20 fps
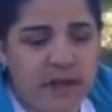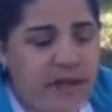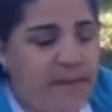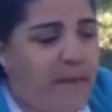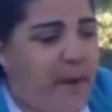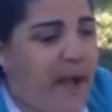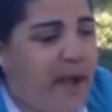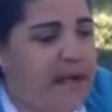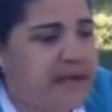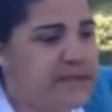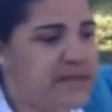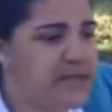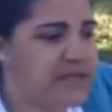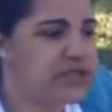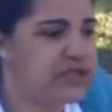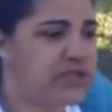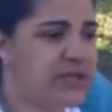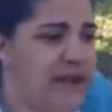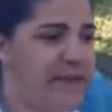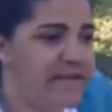In my
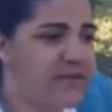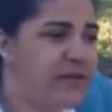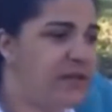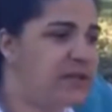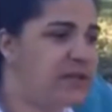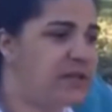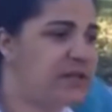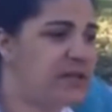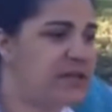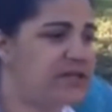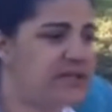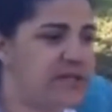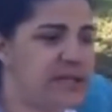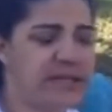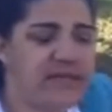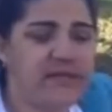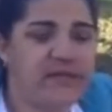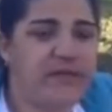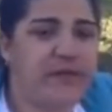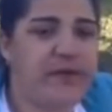addiction, I've done things
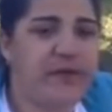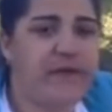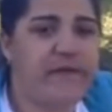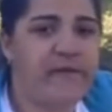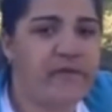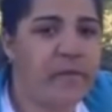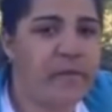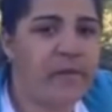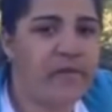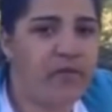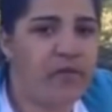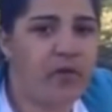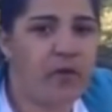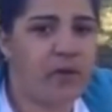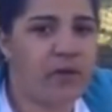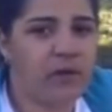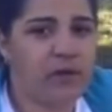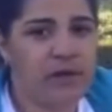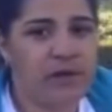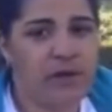that he's forgiven me
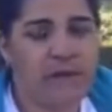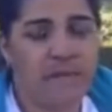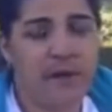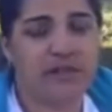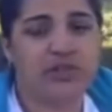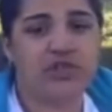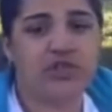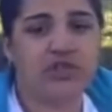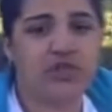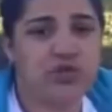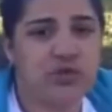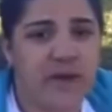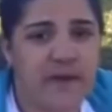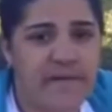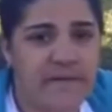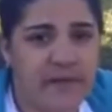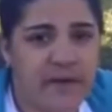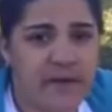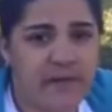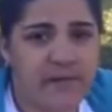for, my children
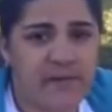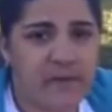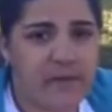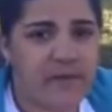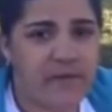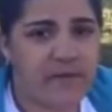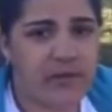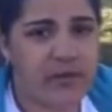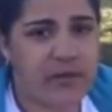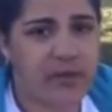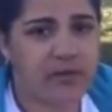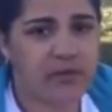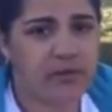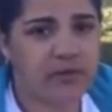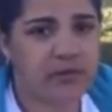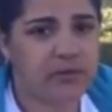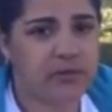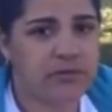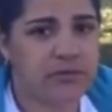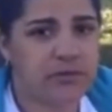have forgiven me for,
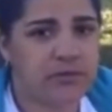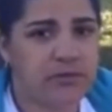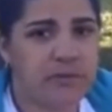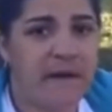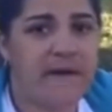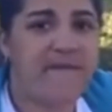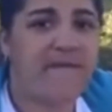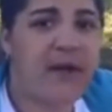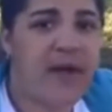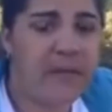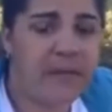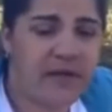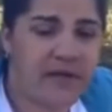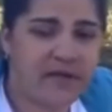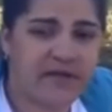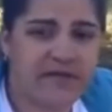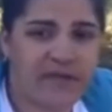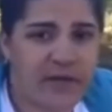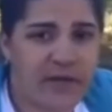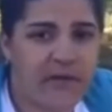my family
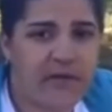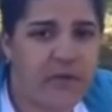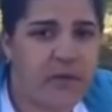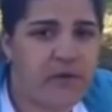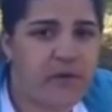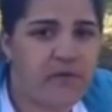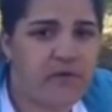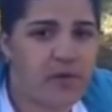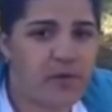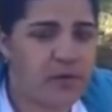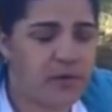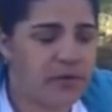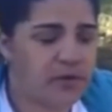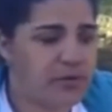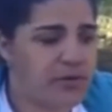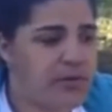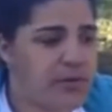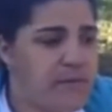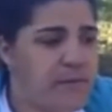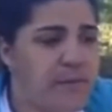has forgiven me for,
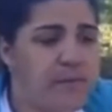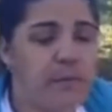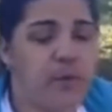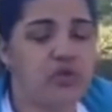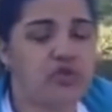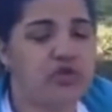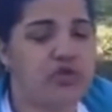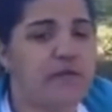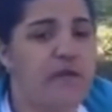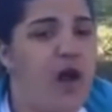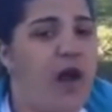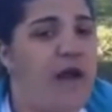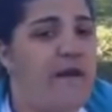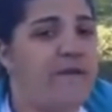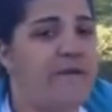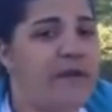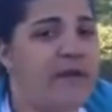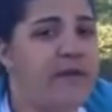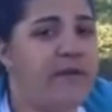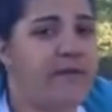but most of all,
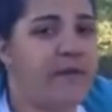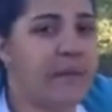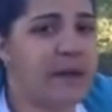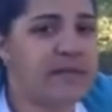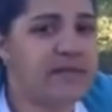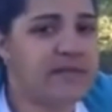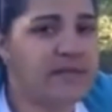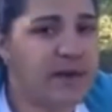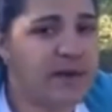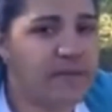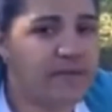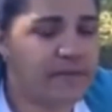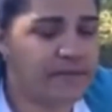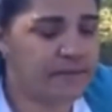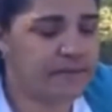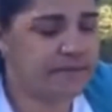I've forgiven myself.